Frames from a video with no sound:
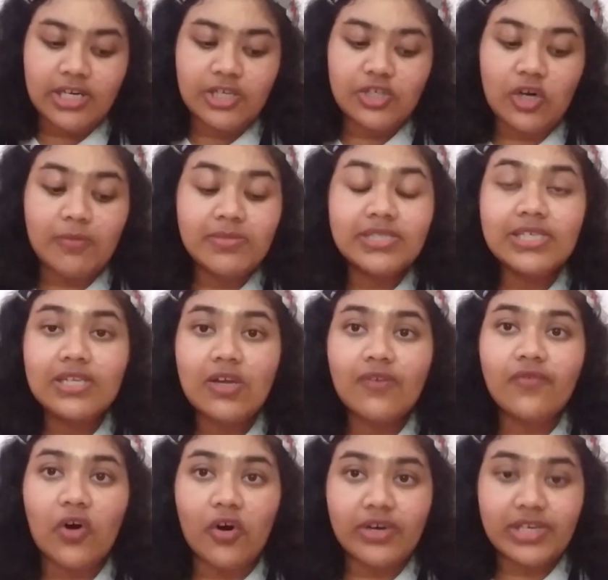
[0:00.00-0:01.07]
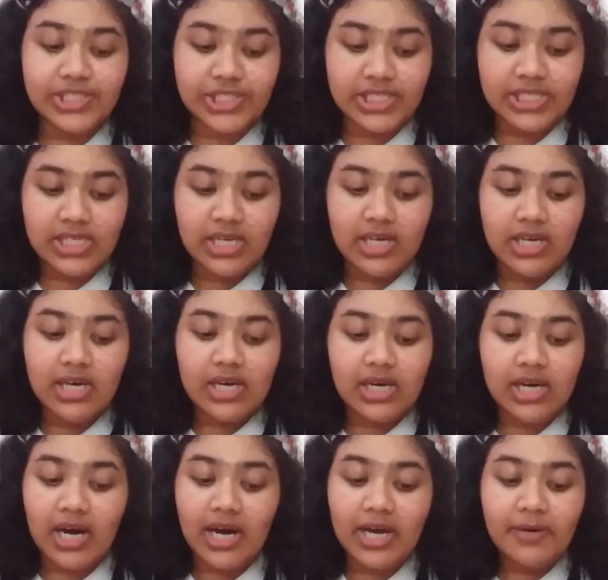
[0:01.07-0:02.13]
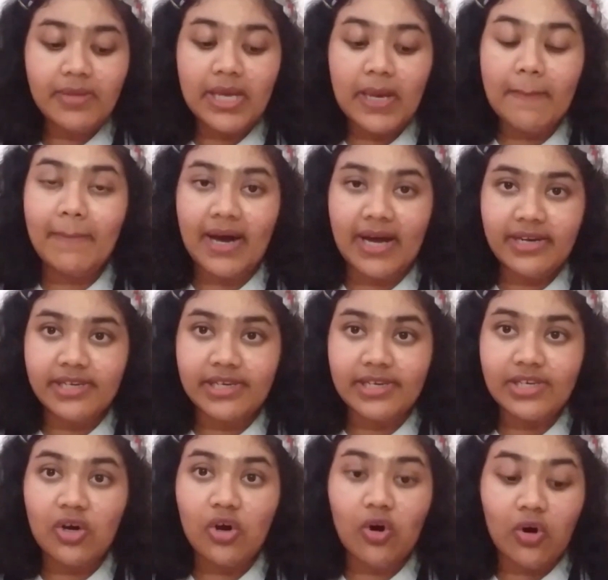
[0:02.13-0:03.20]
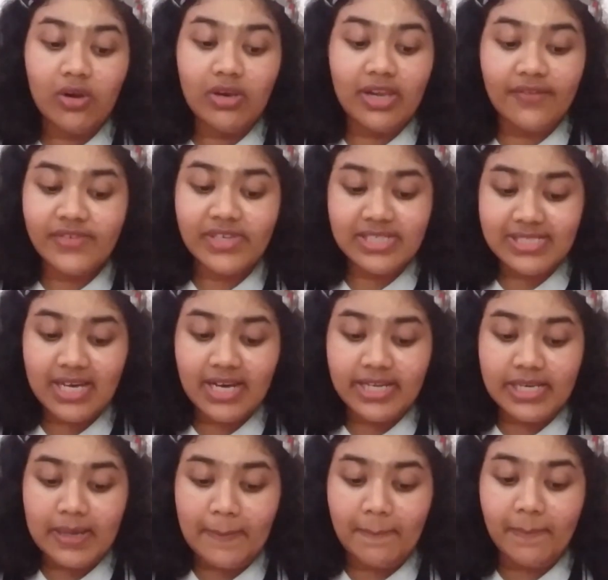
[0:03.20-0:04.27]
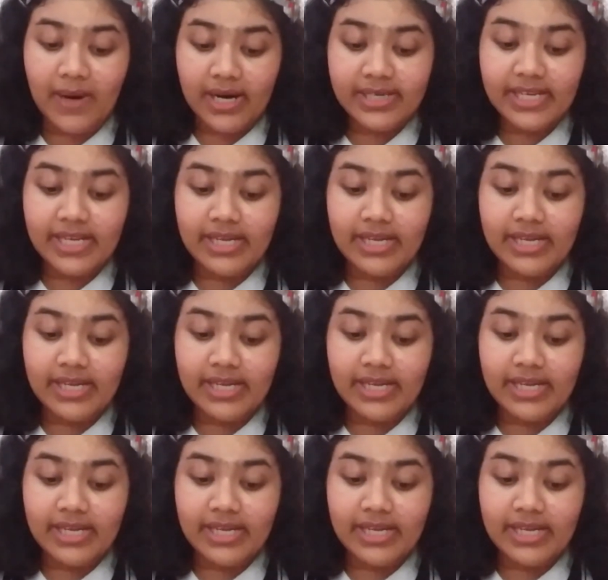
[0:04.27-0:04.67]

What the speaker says: Domicile of origin can't be abandoned or left aside, but